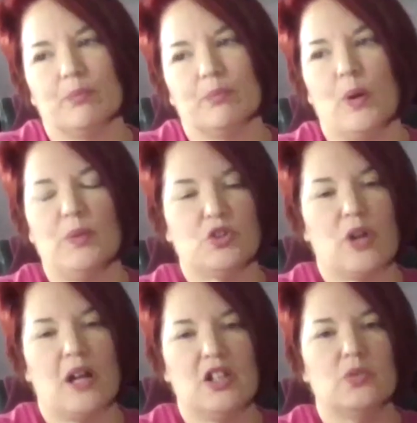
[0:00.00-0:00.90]
when we
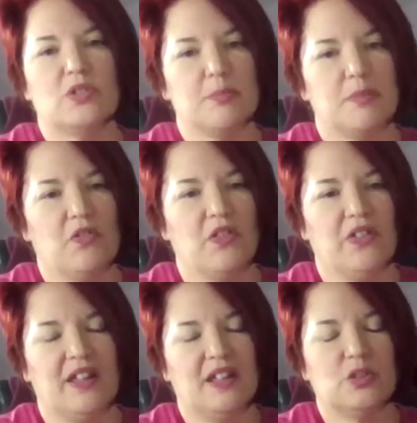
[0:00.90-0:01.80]
tried to use some different
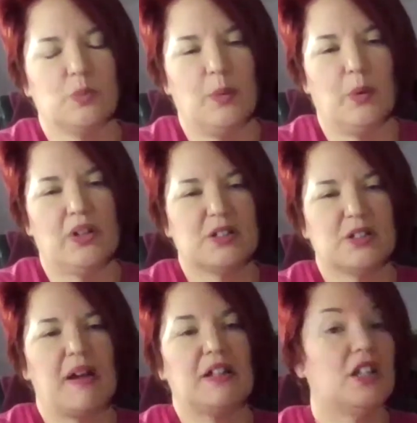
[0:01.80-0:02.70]
things we weren't
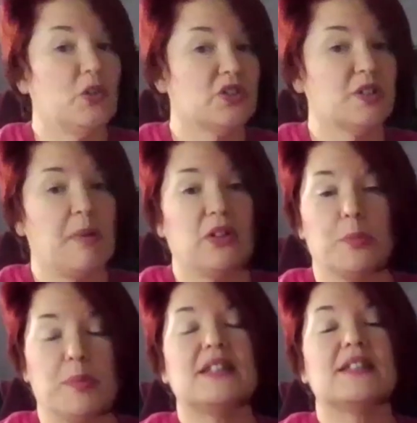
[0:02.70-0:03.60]
expecting, or some other
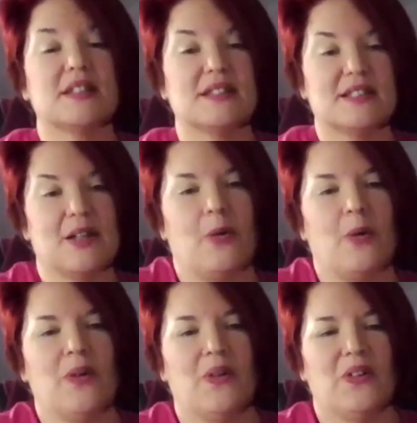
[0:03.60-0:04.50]
pieces.
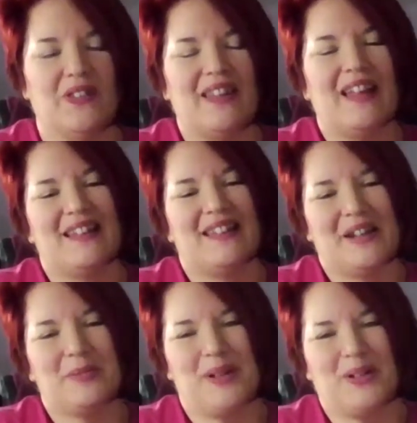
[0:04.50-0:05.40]
So
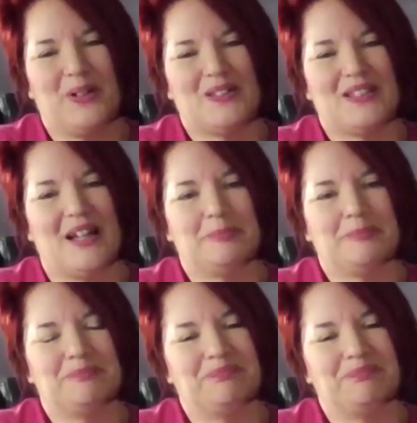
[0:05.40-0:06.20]
that'll be a good time.